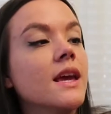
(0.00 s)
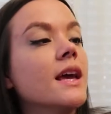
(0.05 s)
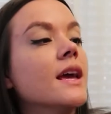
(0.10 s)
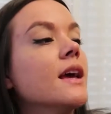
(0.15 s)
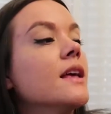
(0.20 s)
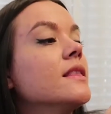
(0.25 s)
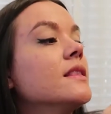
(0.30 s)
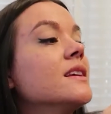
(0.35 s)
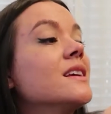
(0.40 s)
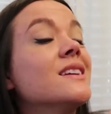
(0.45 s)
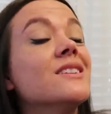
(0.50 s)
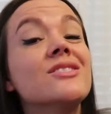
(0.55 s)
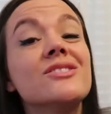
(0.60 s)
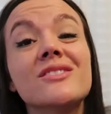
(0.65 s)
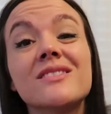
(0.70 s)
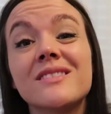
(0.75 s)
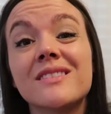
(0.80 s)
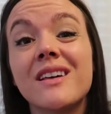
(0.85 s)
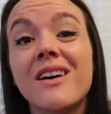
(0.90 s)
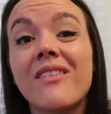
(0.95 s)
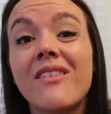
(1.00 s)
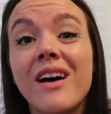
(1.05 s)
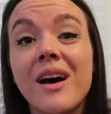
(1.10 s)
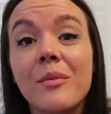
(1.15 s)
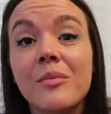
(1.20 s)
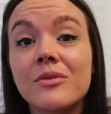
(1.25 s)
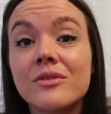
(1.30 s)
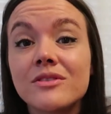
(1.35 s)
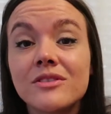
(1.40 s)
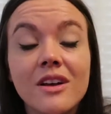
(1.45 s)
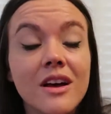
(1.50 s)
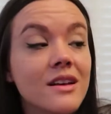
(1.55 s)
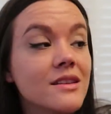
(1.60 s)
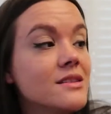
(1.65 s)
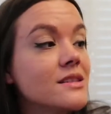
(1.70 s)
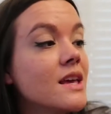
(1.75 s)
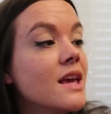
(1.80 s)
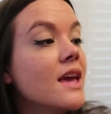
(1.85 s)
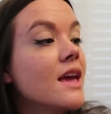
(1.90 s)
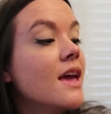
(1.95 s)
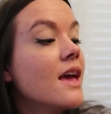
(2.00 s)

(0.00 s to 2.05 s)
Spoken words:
and the kids just love applesauce.